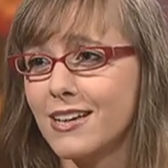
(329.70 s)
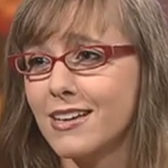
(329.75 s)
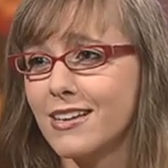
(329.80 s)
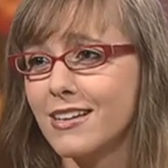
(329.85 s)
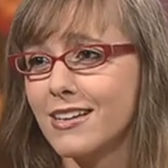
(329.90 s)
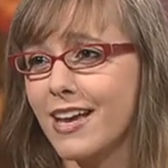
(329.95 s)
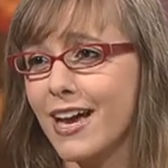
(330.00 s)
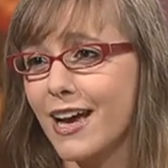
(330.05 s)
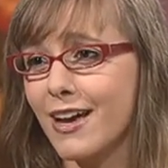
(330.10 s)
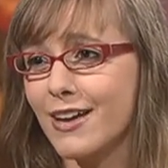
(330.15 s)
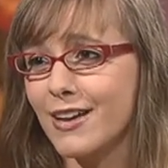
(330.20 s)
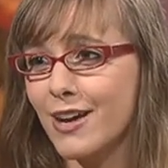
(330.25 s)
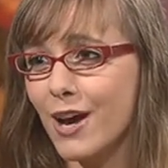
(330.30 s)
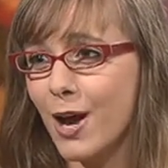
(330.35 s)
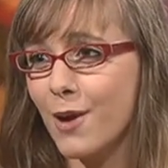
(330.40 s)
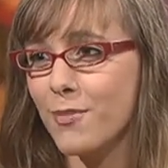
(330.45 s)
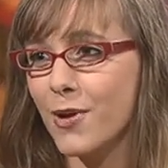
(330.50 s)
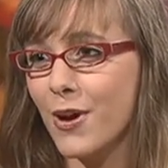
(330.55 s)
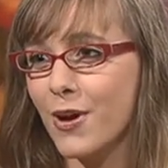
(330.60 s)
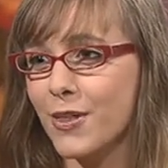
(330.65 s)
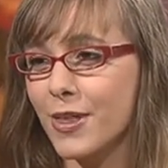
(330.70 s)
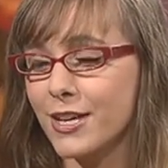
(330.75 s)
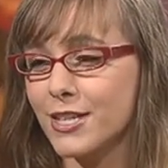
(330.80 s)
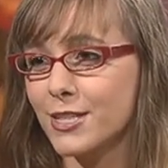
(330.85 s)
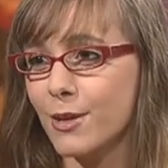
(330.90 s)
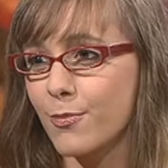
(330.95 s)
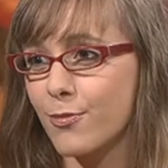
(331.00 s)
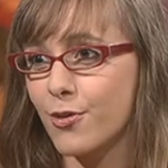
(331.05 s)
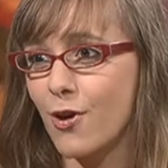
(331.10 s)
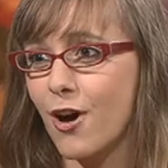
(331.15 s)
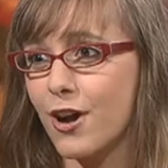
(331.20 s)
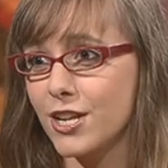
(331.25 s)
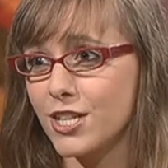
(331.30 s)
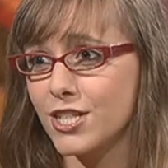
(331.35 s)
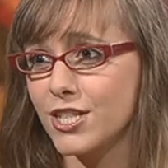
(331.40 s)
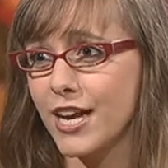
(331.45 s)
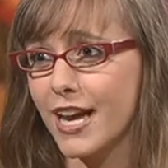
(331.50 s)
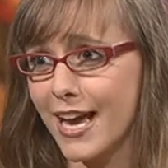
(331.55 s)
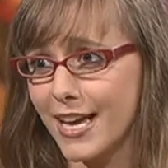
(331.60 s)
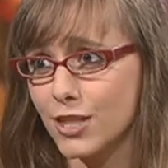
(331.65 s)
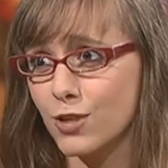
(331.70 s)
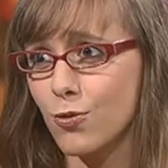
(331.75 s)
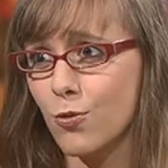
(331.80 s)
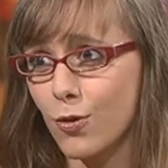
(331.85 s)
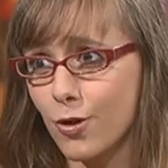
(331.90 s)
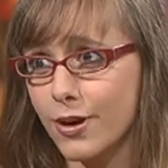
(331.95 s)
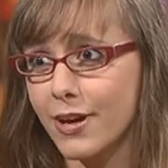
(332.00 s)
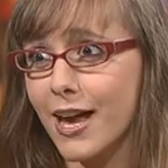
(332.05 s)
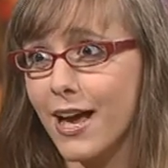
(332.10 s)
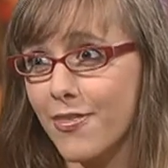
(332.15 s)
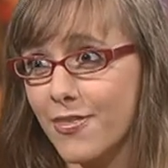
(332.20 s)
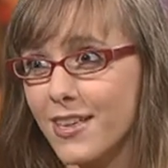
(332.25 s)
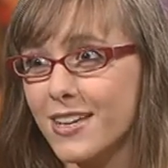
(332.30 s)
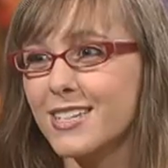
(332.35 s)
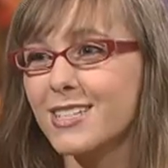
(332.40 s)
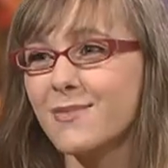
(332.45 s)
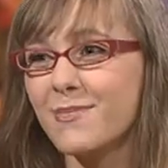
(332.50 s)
yeah, I'm not like some prodigy. I had to work at this.